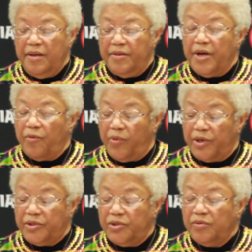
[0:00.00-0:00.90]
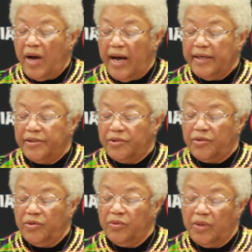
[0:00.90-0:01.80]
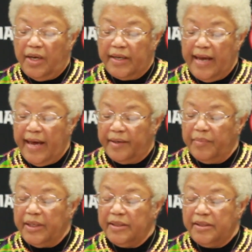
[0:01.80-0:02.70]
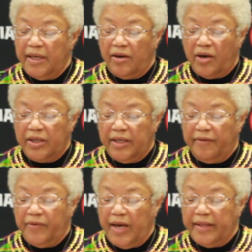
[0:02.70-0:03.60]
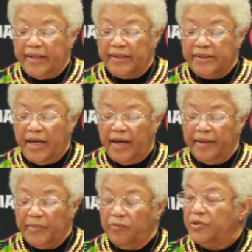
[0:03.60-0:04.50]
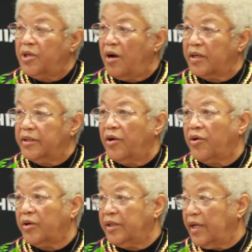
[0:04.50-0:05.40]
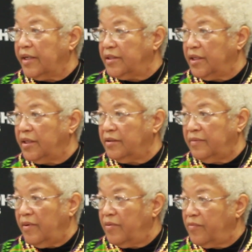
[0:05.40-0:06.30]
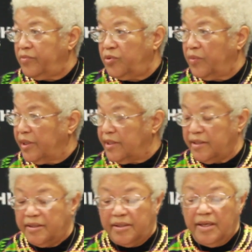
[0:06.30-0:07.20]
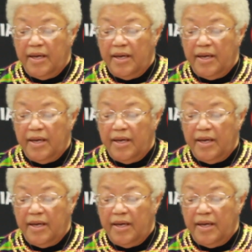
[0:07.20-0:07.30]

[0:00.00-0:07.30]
There were 2 high school academies in Arkadelphia at that time. Now we're talking the early 1920s.